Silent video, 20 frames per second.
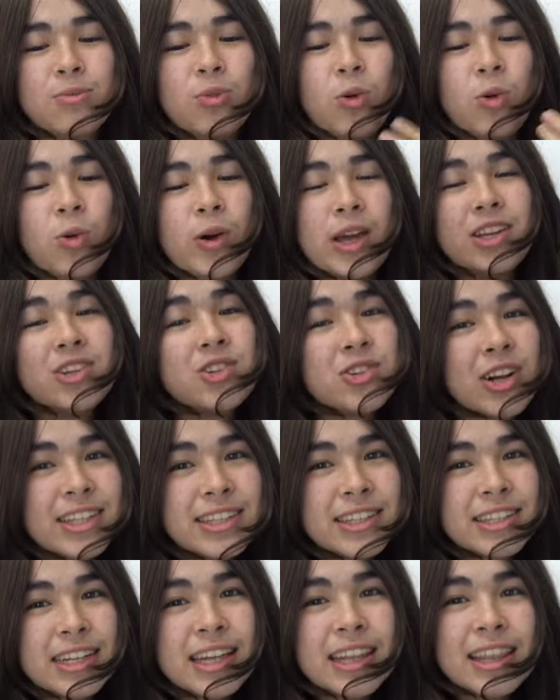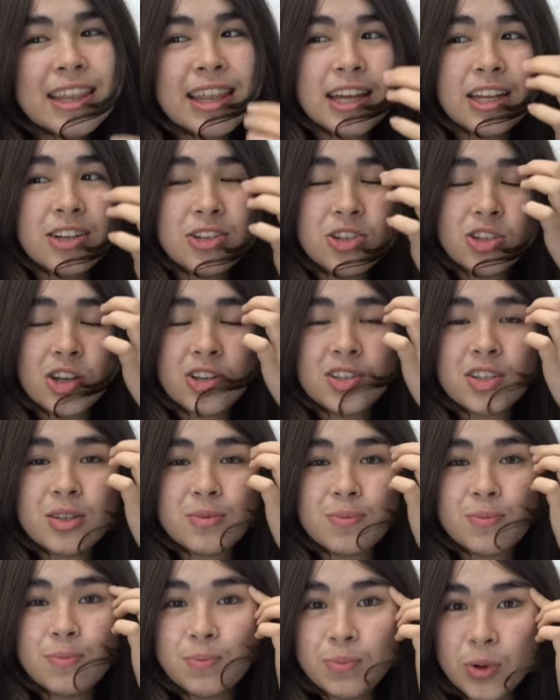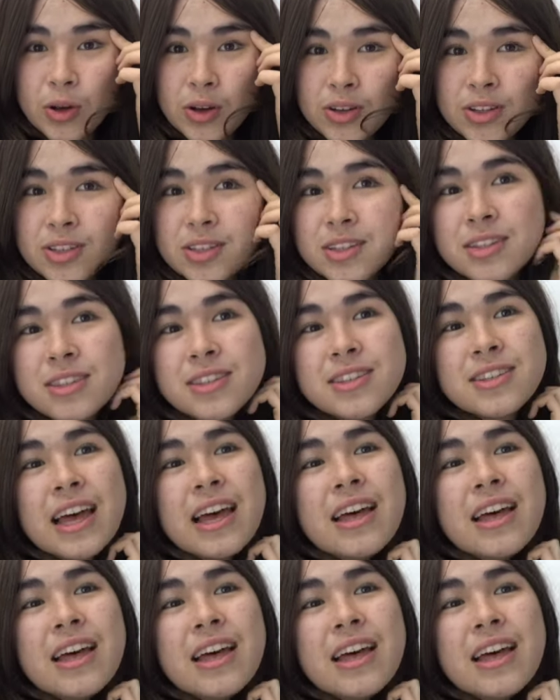more interesting than just books.